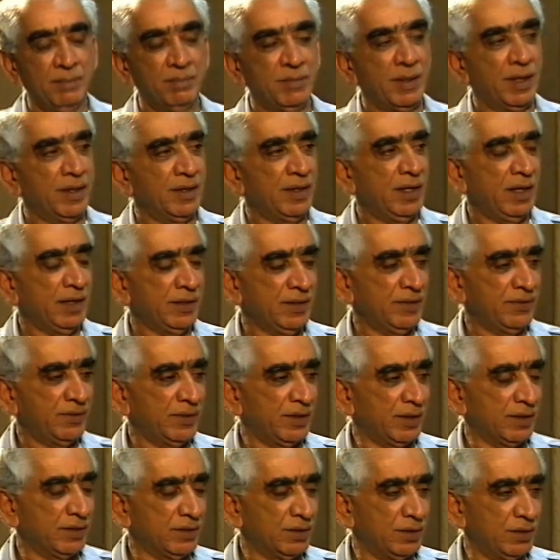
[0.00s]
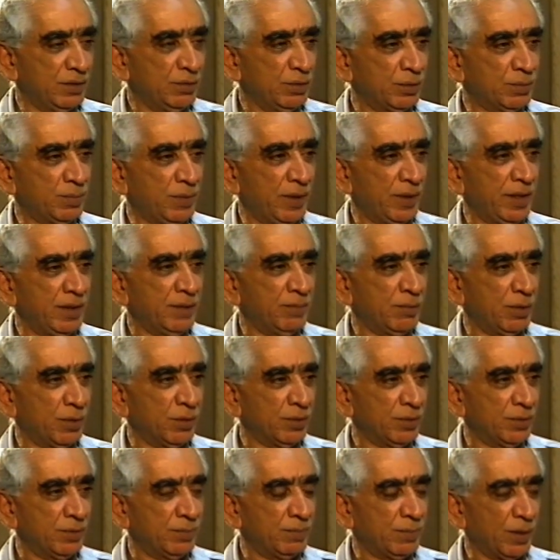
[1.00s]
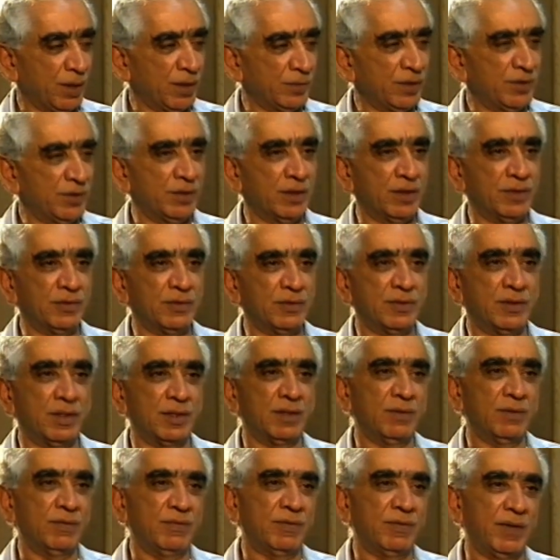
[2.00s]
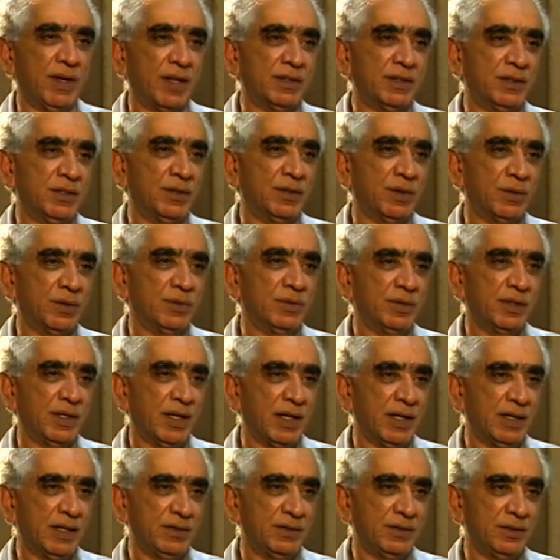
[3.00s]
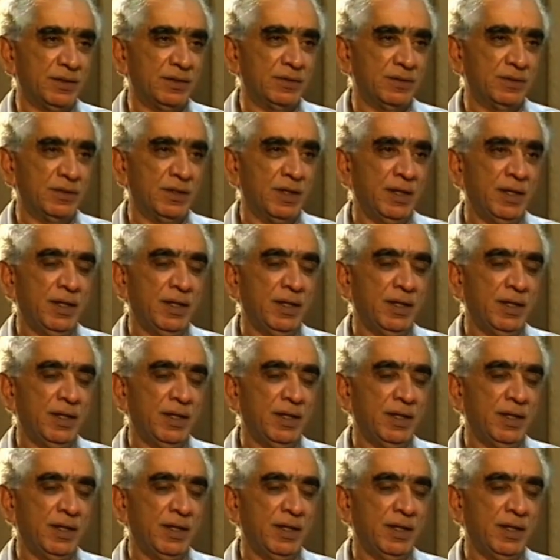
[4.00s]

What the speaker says: but I rather think that he was playing more politics than reflecting on realities.